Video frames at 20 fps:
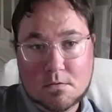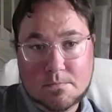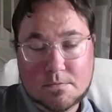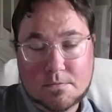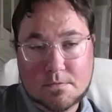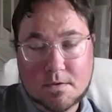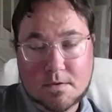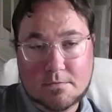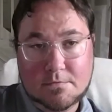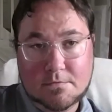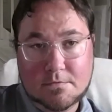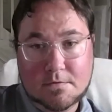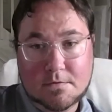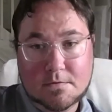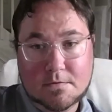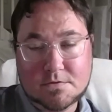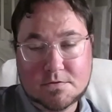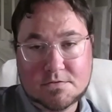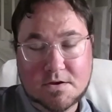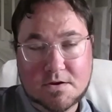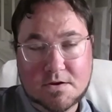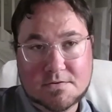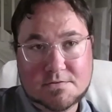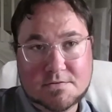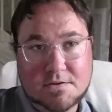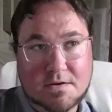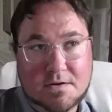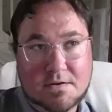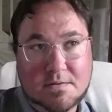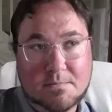Definitely. Start
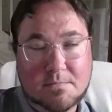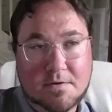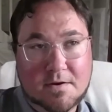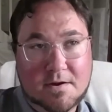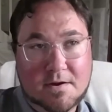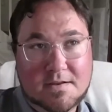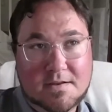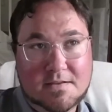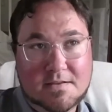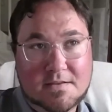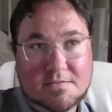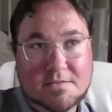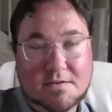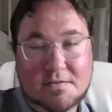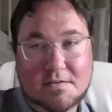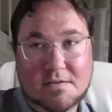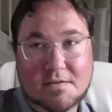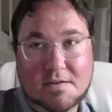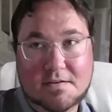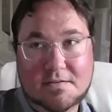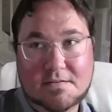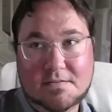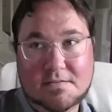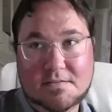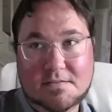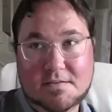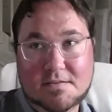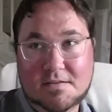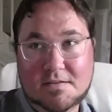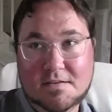starting a brand and starting an
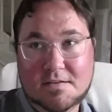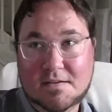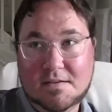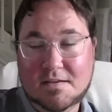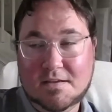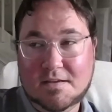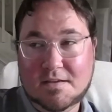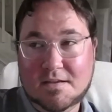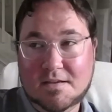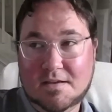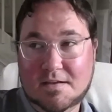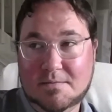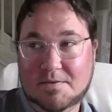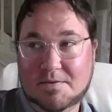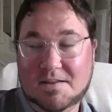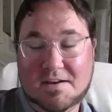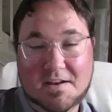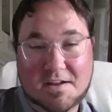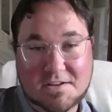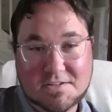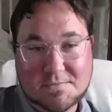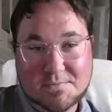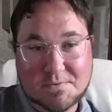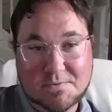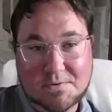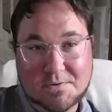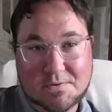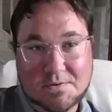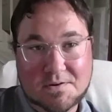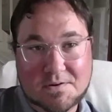agency and being an
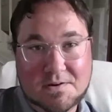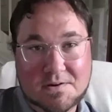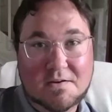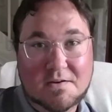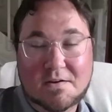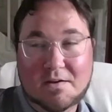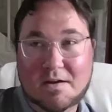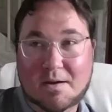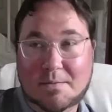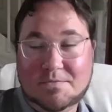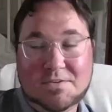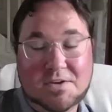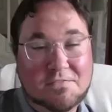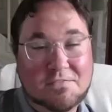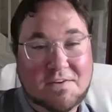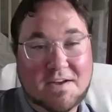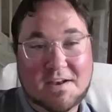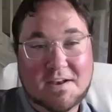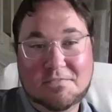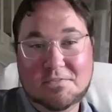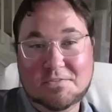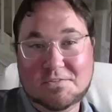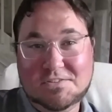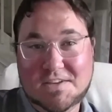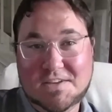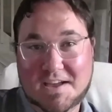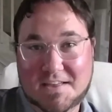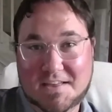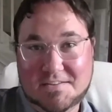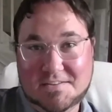entrepreneur. I'm sure you've had a few
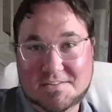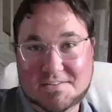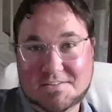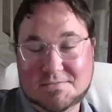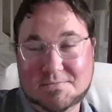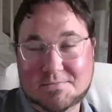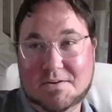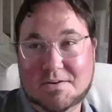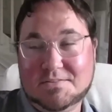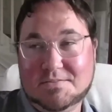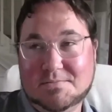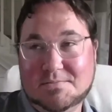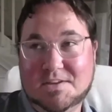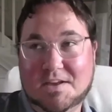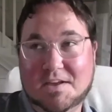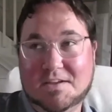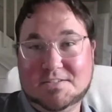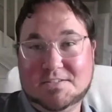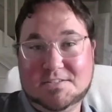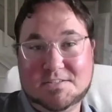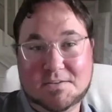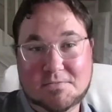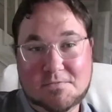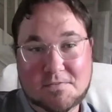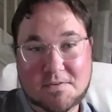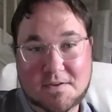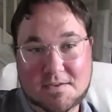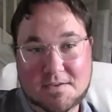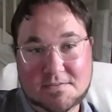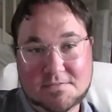challenges. What are some challenges that you
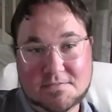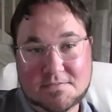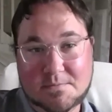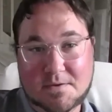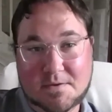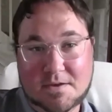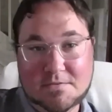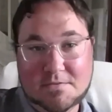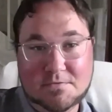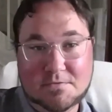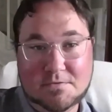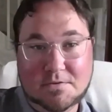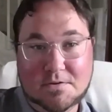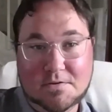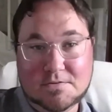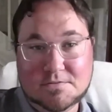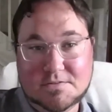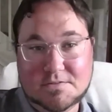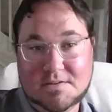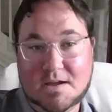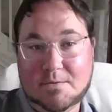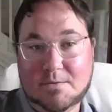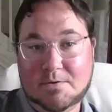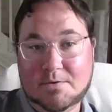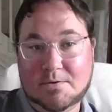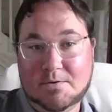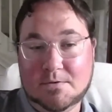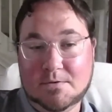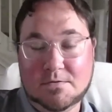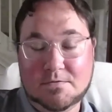faced in the past few years and how were you
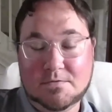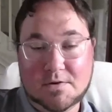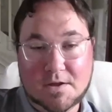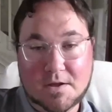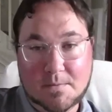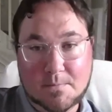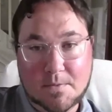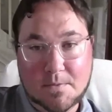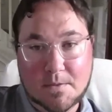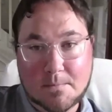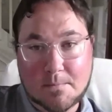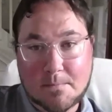able to overcome them?